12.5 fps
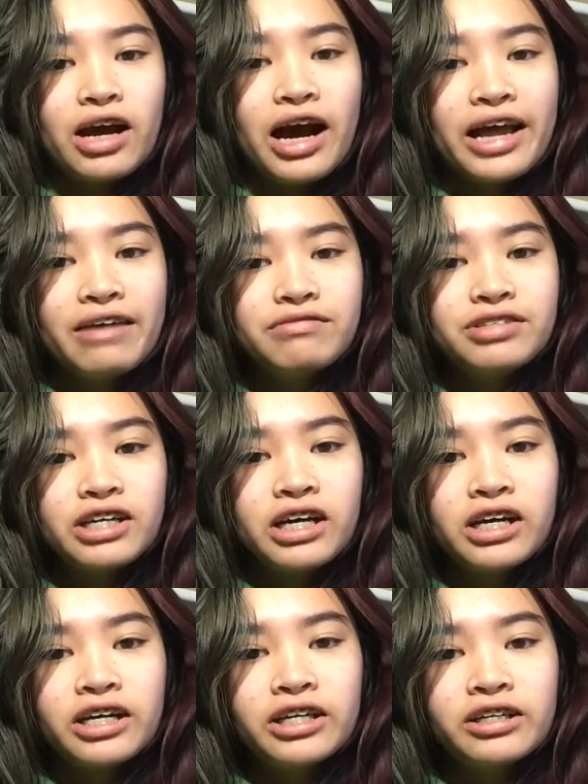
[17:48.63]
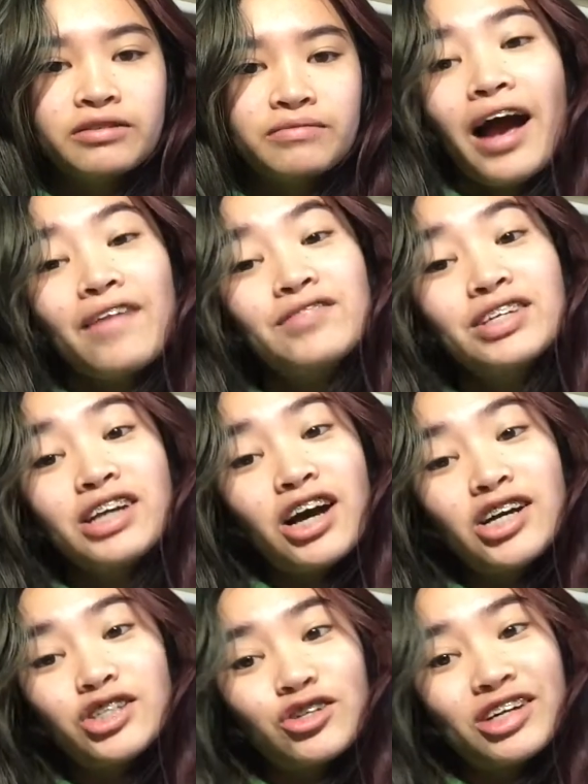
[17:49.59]
I've done
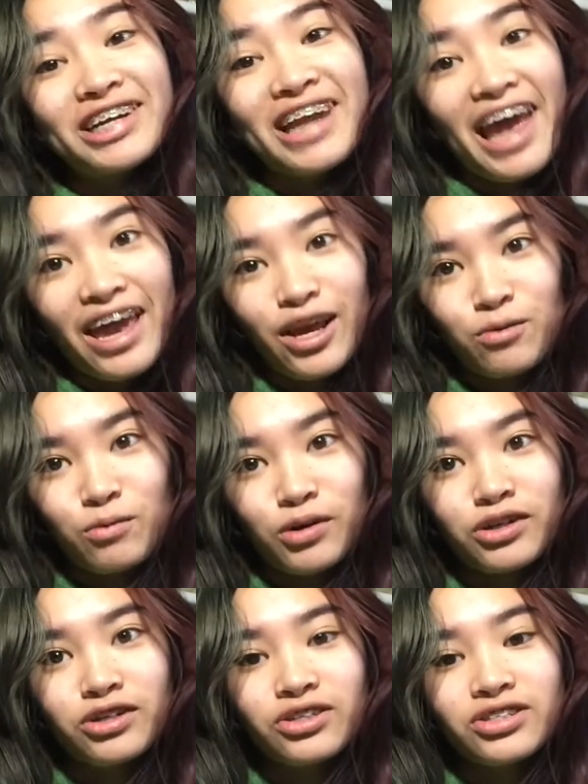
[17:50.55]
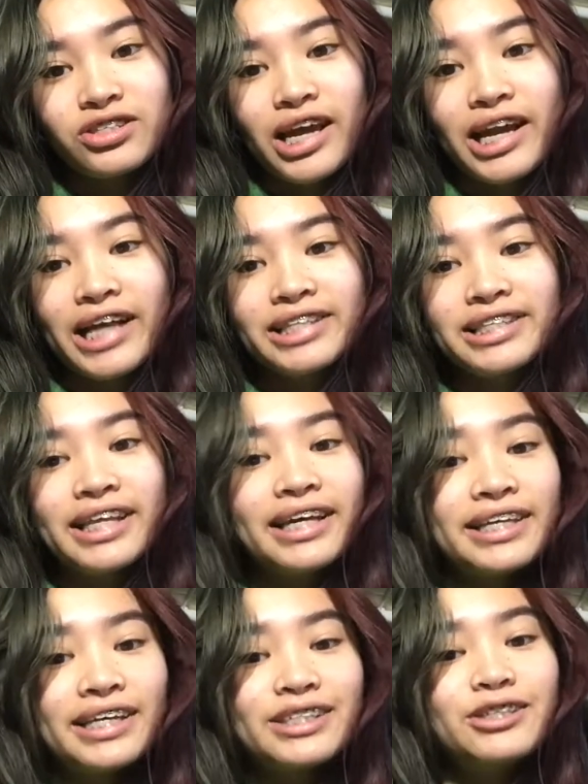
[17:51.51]
108 words, and I did that
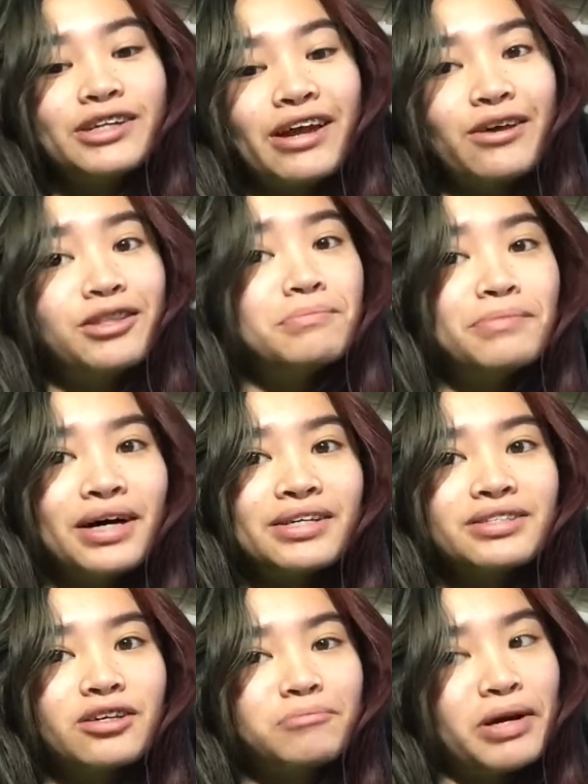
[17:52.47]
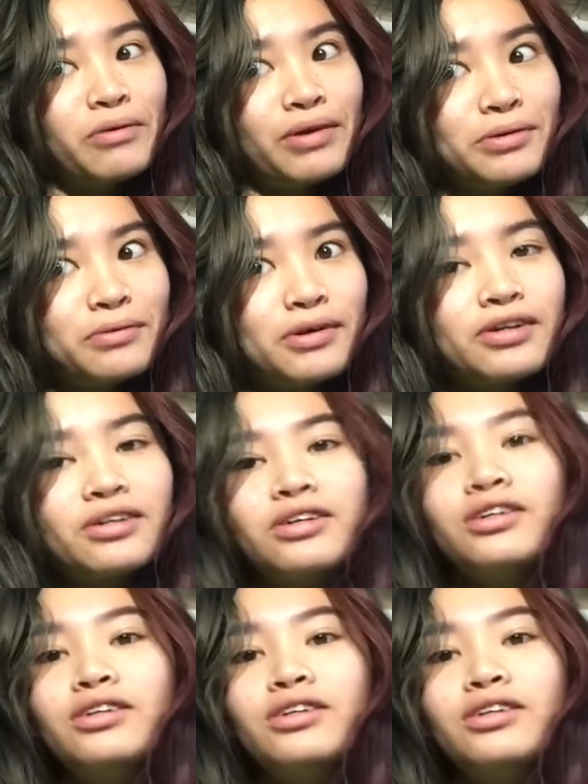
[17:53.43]
yesterday on the bus on my way to work.